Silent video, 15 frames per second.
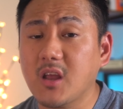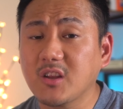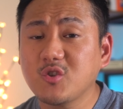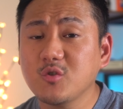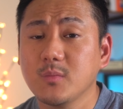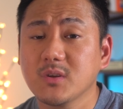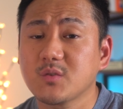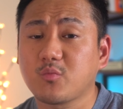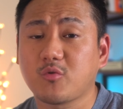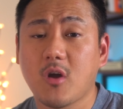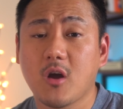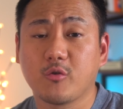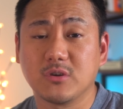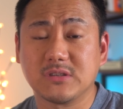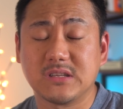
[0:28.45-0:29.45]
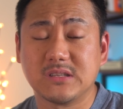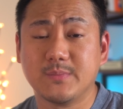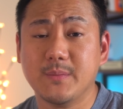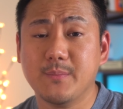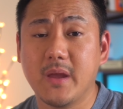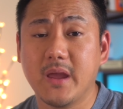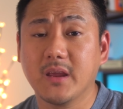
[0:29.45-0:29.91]
not too much progress has
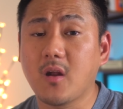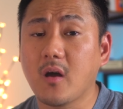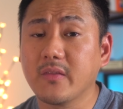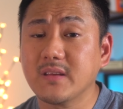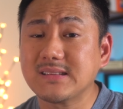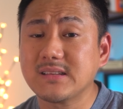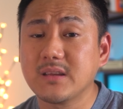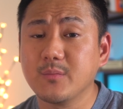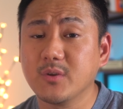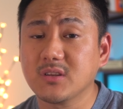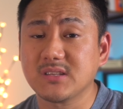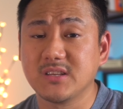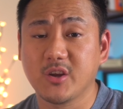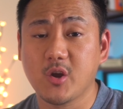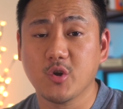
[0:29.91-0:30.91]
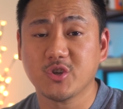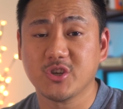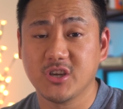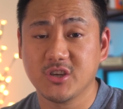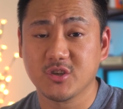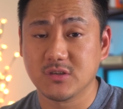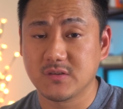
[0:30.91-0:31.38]
been made on the stimulus
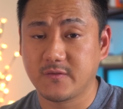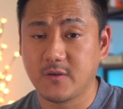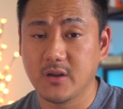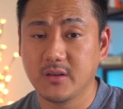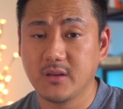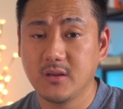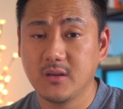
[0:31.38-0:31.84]
negotiations front,